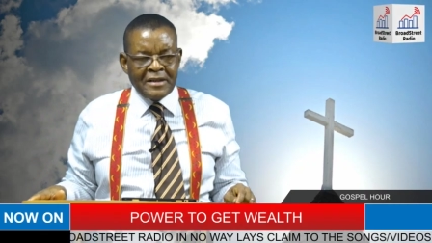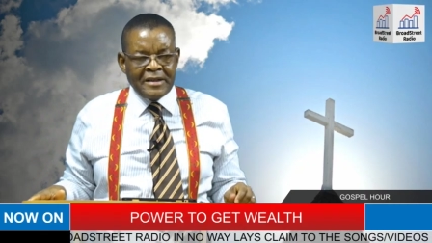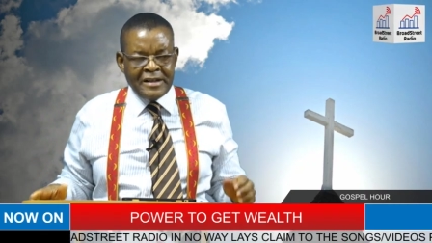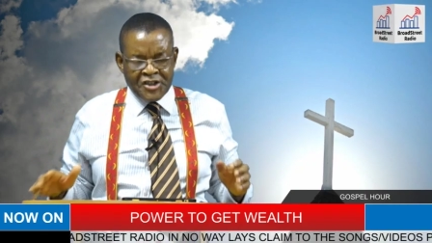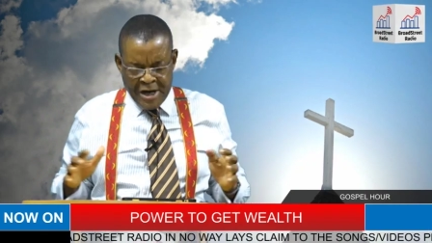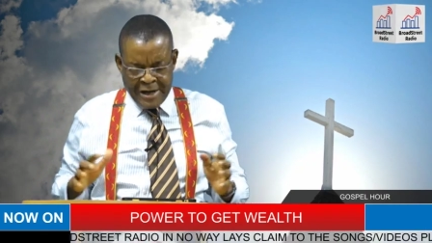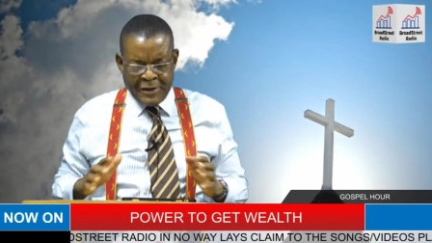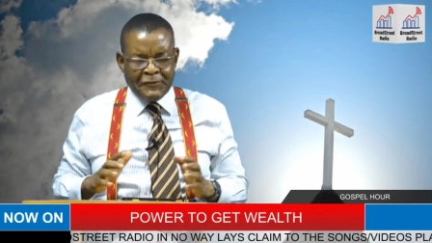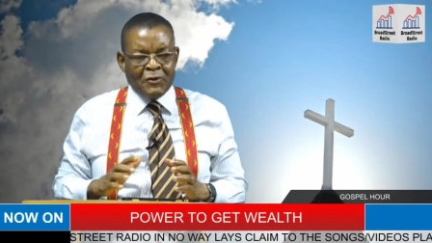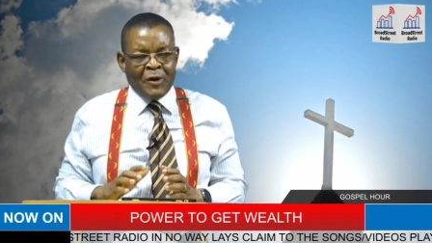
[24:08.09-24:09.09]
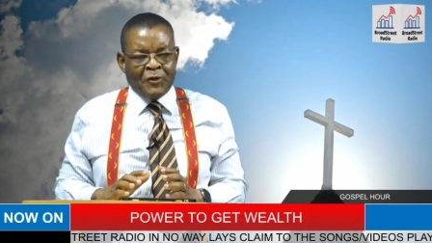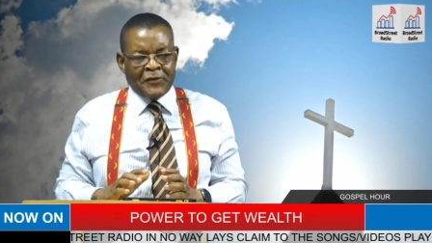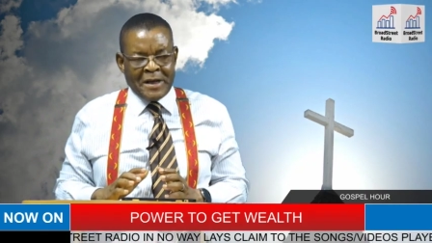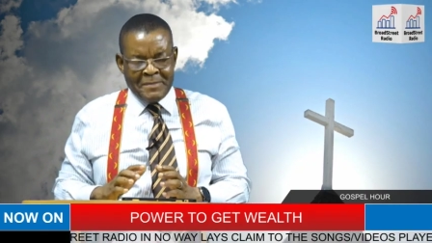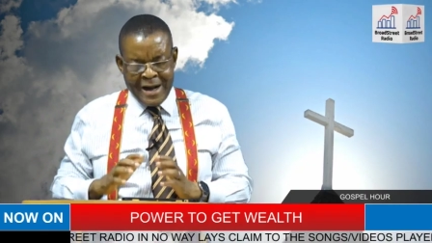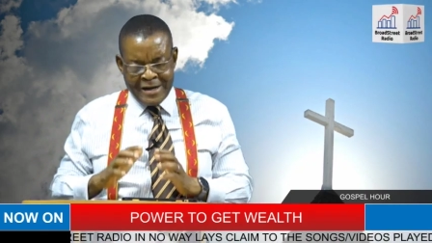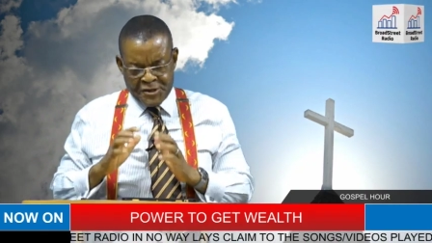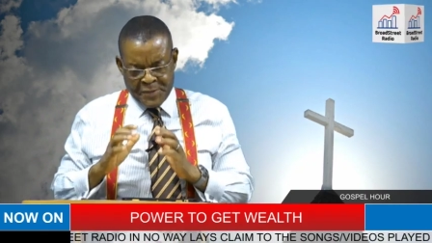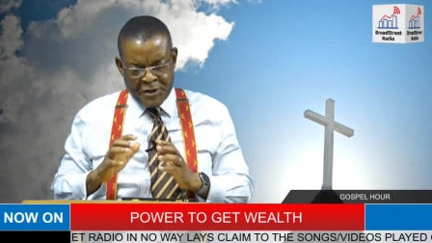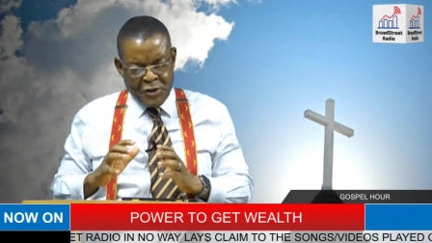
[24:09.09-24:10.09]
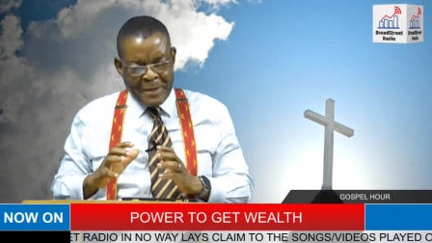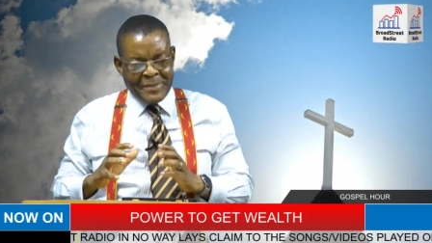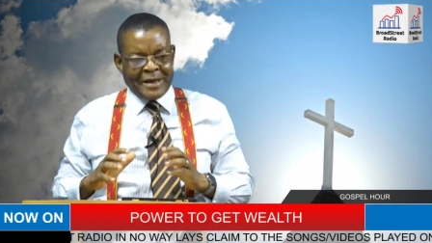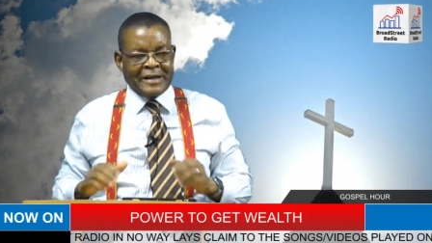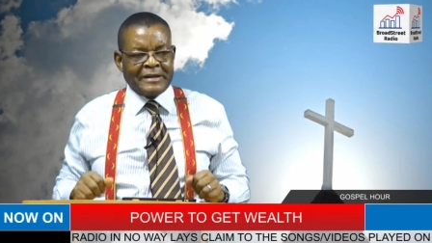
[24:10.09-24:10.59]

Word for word: Each and every one of them had spiritual backing.